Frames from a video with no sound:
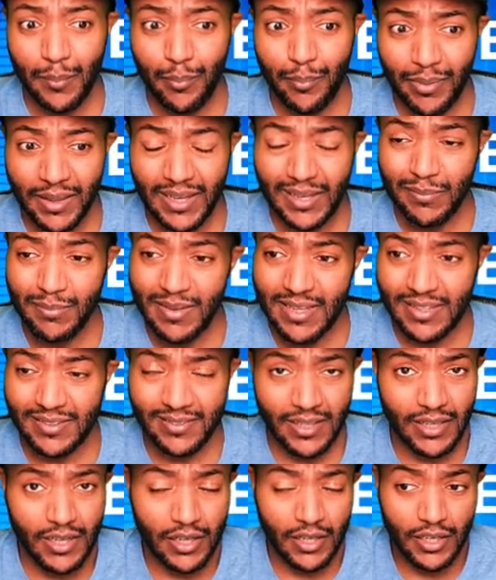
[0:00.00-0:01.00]
Big
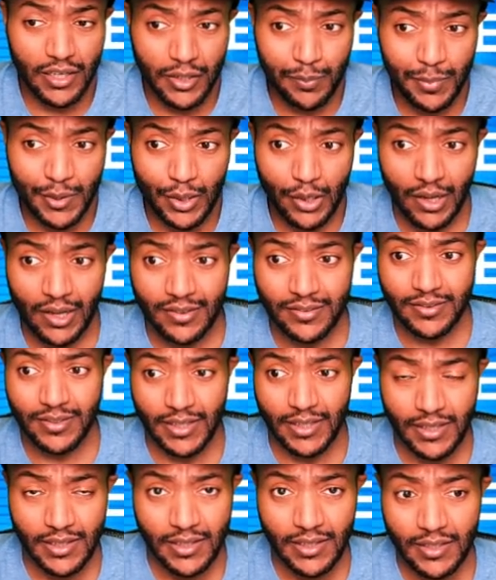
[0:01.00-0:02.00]
miss, and it could be
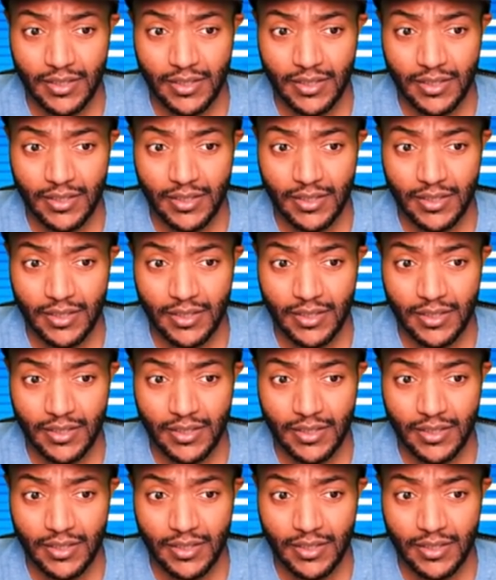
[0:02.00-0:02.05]
costly.